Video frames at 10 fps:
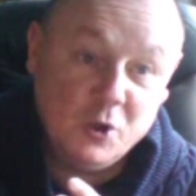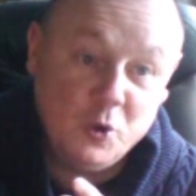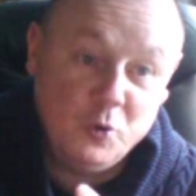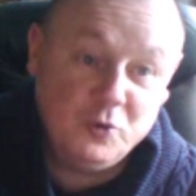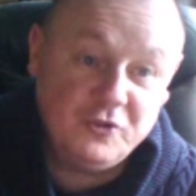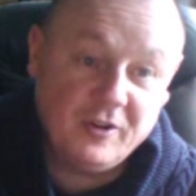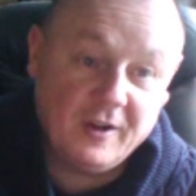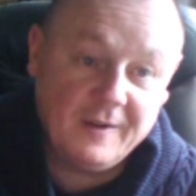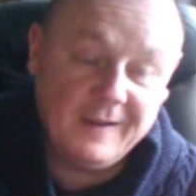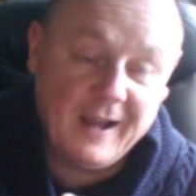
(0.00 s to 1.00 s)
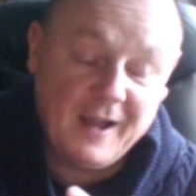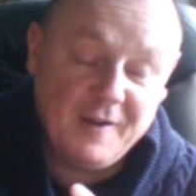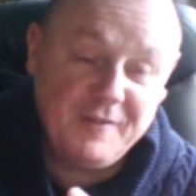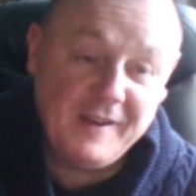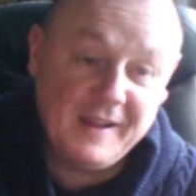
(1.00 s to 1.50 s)
hucha,
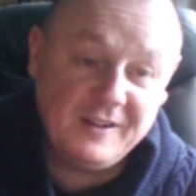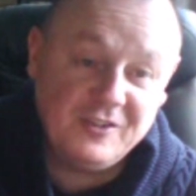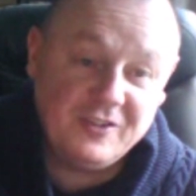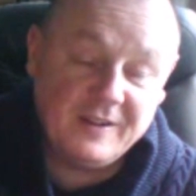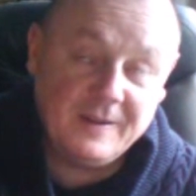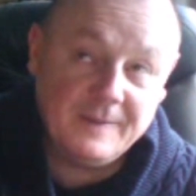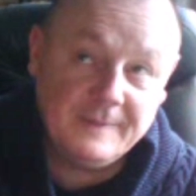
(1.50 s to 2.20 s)
heavy energy,